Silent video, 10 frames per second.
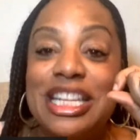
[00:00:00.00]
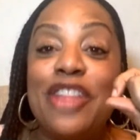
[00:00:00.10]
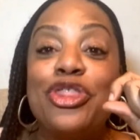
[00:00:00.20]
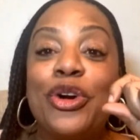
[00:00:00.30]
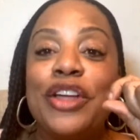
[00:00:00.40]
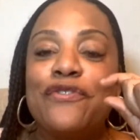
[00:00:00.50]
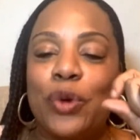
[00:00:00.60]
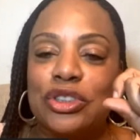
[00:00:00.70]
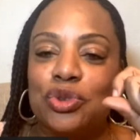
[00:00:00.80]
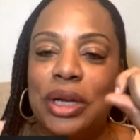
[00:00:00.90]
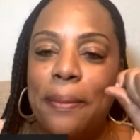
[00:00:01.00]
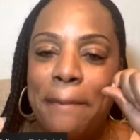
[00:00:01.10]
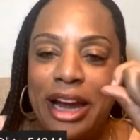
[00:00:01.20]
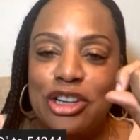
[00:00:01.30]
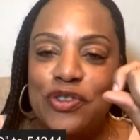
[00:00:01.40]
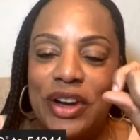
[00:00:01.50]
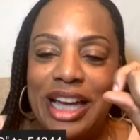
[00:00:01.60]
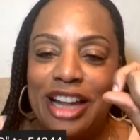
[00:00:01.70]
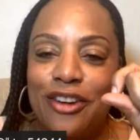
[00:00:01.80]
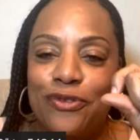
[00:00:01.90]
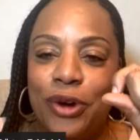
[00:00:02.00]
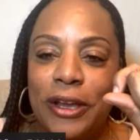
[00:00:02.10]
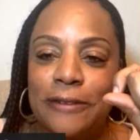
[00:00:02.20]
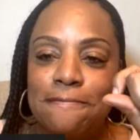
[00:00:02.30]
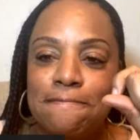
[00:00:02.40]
1034 Street, Bakersfield, California.